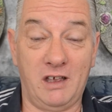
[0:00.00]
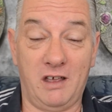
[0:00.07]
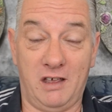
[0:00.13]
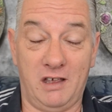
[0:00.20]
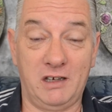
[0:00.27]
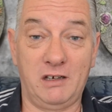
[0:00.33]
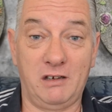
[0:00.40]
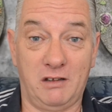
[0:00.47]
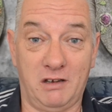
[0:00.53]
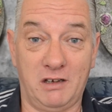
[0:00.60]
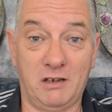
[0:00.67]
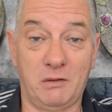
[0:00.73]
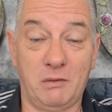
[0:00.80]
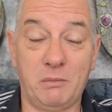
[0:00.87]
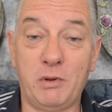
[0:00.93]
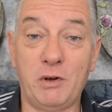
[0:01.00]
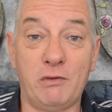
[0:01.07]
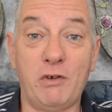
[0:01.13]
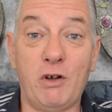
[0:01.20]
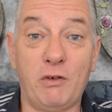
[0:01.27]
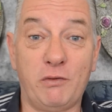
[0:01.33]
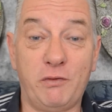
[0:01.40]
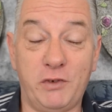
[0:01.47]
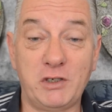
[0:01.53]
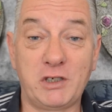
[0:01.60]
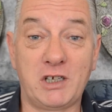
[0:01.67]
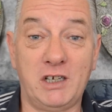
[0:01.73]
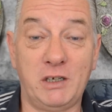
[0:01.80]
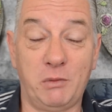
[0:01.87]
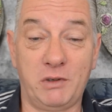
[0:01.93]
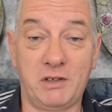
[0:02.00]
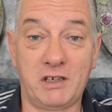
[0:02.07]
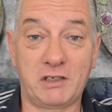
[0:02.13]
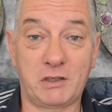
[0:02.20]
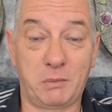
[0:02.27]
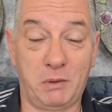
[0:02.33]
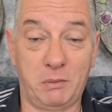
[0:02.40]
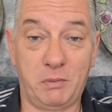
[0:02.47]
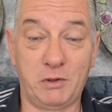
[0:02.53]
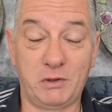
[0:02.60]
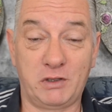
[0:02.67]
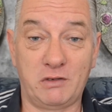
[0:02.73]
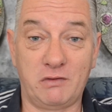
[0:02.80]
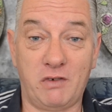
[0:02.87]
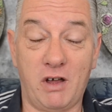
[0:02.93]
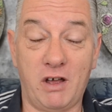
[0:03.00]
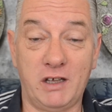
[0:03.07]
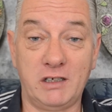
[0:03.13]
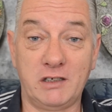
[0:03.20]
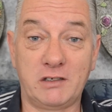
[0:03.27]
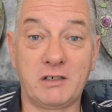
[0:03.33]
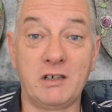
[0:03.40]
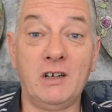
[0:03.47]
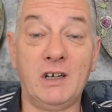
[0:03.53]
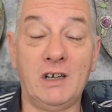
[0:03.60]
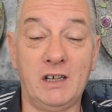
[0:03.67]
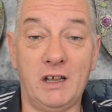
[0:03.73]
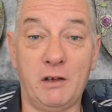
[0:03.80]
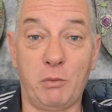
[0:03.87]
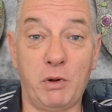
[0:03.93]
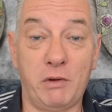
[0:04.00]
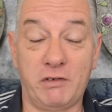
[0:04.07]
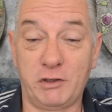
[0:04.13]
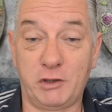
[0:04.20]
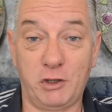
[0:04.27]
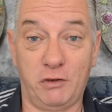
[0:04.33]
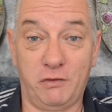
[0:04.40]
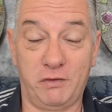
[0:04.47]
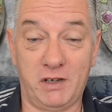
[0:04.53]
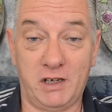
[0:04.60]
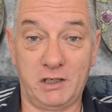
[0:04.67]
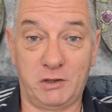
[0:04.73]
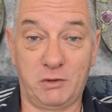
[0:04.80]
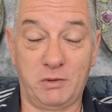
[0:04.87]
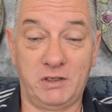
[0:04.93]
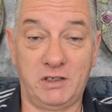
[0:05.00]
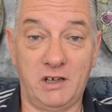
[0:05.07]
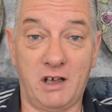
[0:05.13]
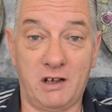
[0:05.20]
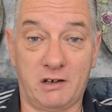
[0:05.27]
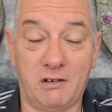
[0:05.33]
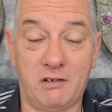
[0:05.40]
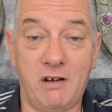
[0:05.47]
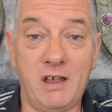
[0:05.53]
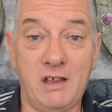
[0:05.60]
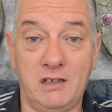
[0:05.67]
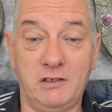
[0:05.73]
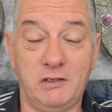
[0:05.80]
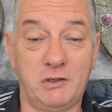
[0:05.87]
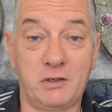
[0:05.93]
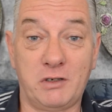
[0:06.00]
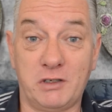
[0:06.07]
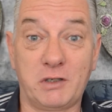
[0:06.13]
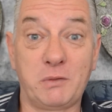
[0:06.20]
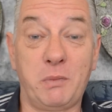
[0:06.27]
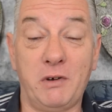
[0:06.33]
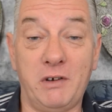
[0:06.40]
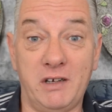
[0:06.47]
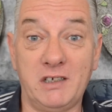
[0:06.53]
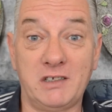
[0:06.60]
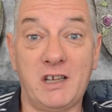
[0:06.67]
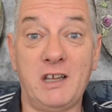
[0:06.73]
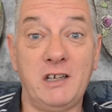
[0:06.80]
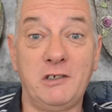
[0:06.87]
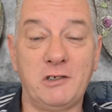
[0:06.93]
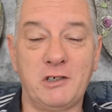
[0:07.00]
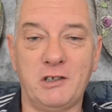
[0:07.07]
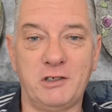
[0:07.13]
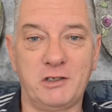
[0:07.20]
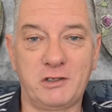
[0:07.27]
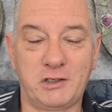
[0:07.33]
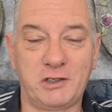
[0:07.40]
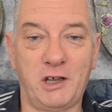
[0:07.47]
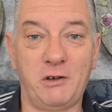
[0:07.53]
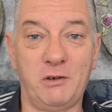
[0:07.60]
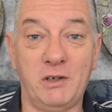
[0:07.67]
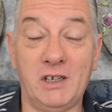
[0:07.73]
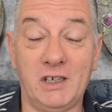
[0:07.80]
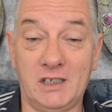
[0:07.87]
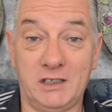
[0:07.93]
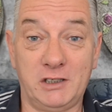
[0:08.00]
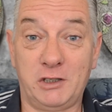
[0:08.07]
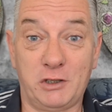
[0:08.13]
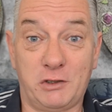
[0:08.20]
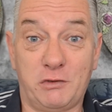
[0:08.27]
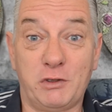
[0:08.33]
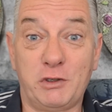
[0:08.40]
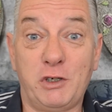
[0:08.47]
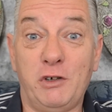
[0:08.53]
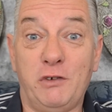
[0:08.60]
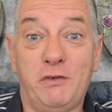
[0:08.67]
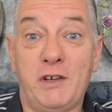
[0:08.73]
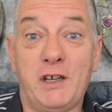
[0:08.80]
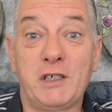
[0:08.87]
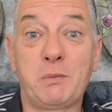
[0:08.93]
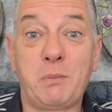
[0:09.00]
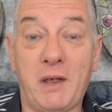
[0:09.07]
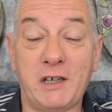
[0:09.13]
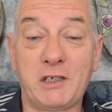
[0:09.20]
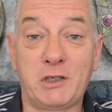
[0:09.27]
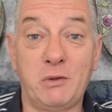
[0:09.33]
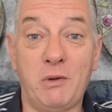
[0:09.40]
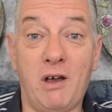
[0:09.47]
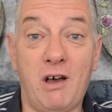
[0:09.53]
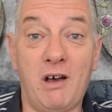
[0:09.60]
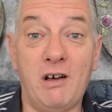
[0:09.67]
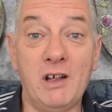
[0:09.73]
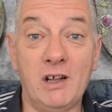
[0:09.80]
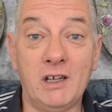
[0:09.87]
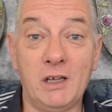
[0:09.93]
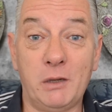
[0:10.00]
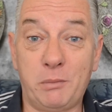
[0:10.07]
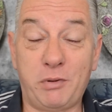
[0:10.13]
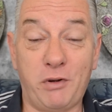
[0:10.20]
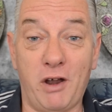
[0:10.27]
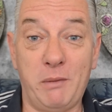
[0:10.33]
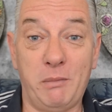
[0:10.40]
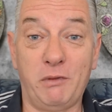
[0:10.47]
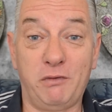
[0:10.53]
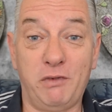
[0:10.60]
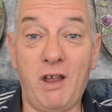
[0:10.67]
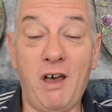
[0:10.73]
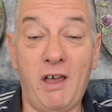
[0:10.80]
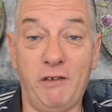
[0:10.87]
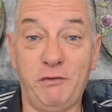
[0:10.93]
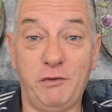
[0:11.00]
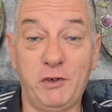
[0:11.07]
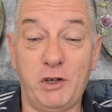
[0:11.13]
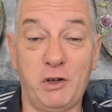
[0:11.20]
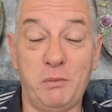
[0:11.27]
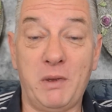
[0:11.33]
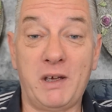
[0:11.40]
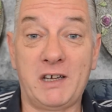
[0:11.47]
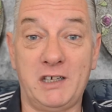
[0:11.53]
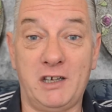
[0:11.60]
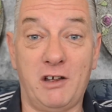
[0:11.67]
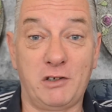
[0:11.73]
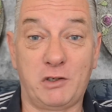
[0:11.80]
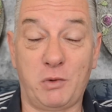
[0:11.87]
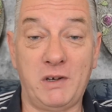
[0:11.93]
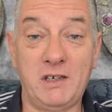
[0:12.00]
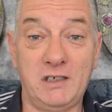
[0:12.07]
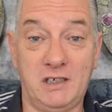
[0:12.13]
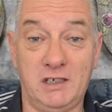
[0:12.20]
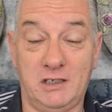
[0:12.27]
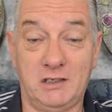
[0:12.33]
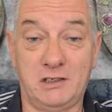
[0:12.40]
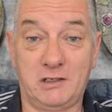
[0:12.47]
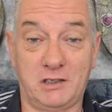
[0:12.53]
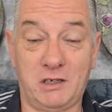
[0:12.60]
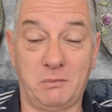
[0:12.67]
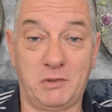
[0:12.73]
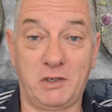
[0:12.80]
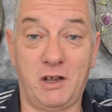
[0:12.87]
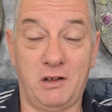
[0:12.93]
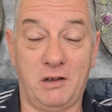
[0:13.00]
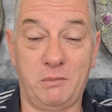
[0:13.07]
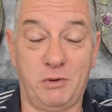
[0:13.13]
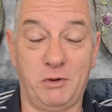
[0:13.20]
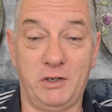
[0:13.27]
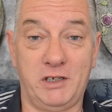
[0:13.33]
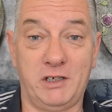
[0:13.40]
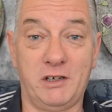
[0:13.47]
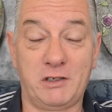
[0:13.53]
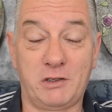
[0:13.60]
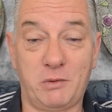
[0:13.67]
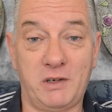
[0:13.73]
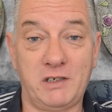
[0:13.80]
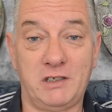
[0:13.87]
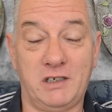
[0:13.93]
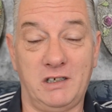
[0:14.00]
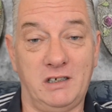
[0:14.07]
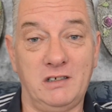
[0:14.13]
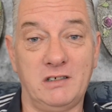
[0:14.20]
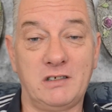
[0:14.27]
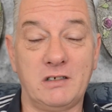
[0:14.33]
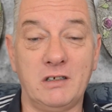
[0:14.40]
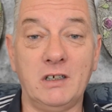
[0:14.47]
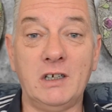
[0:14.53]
Uh, anything put wrong physically with us will be put to rights, and we'll rejuvenate to a younger age because spirit is ageless. So it just rejuvenates back to our prime of life, you know, back in our 20s, some t- point in our 20s.